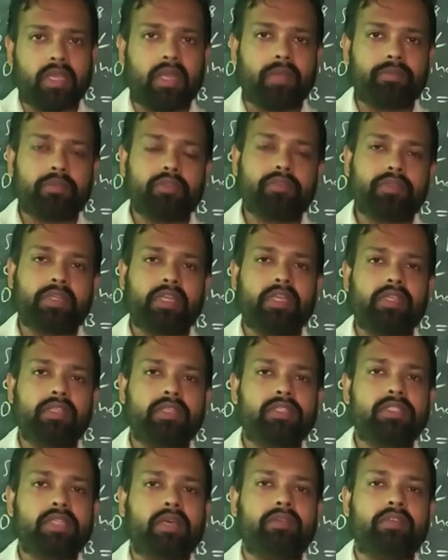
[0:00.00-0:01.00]
you have to try
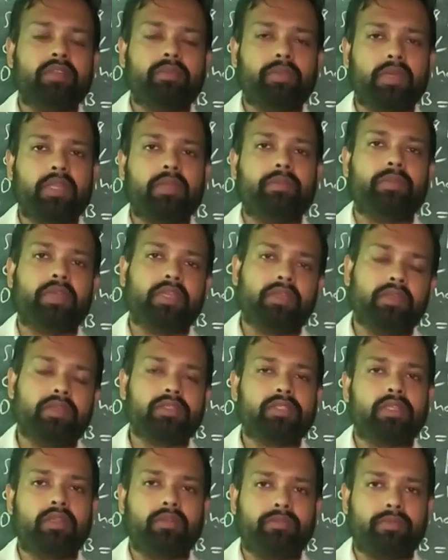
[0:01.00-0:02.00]
this 7th part by
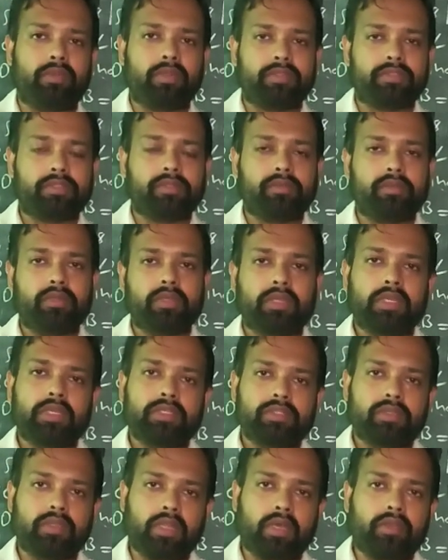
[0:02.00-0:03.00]
yourself also.
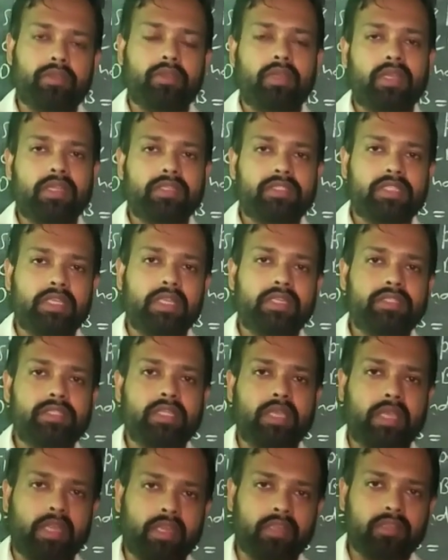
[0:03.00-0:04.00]
So now you can see its
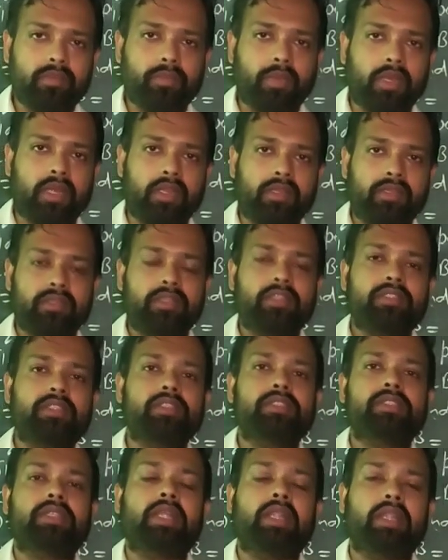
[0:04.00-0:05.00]
8th part. This
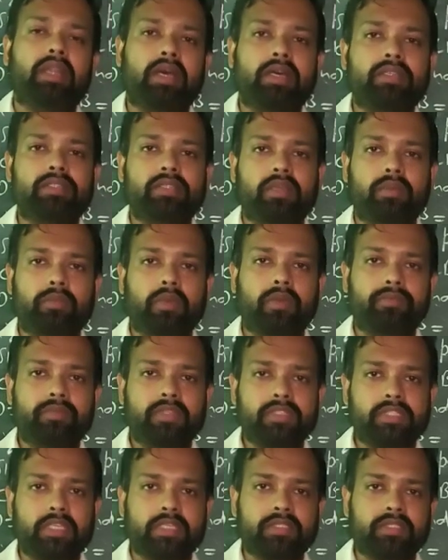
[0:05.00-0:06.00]
is the last sum of
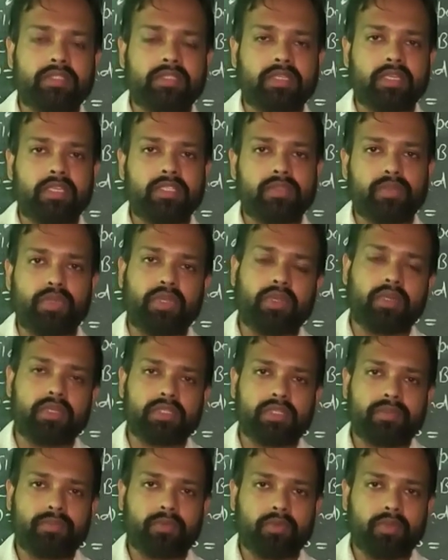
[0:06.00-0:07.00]
this exercise
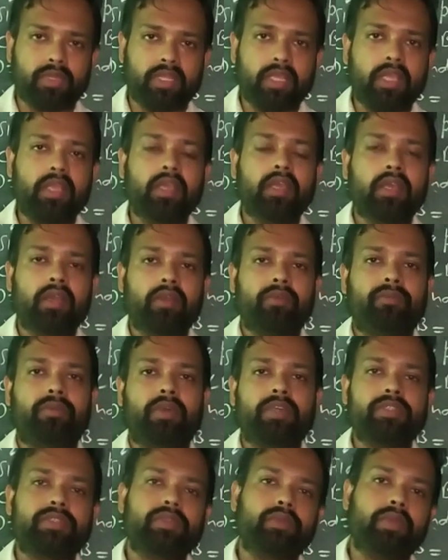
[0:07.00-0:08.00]
because of only
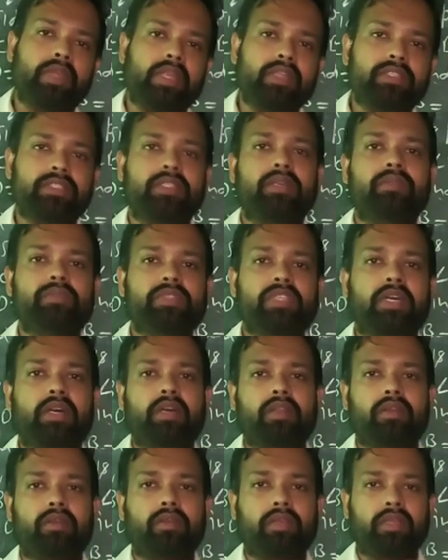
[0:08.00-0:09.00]
first 2 8 sums
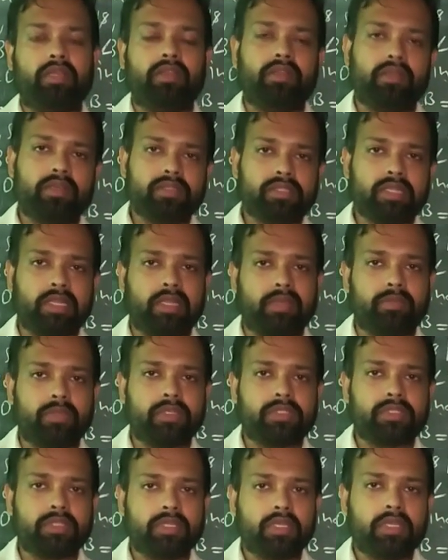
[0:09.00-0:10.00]
are in your
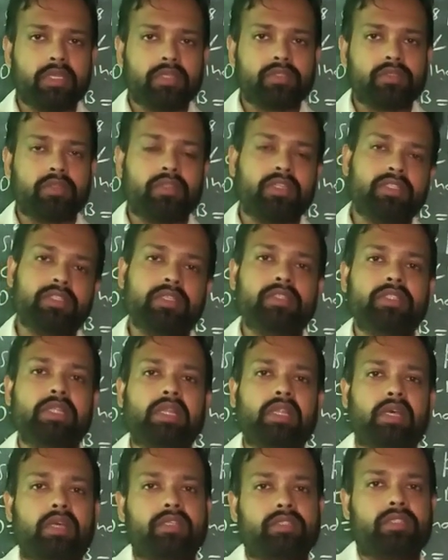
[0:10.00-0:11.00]
syllabus. So this is
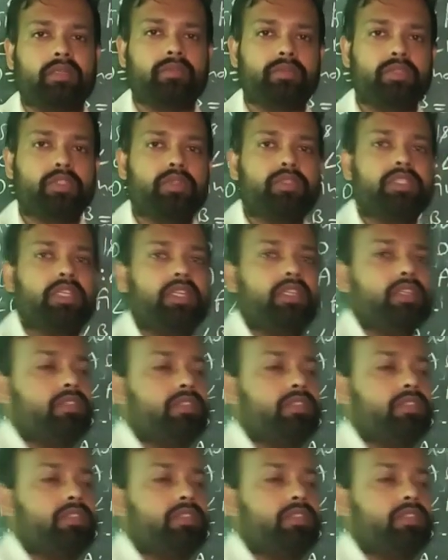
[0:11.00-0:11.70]
the last sum. So see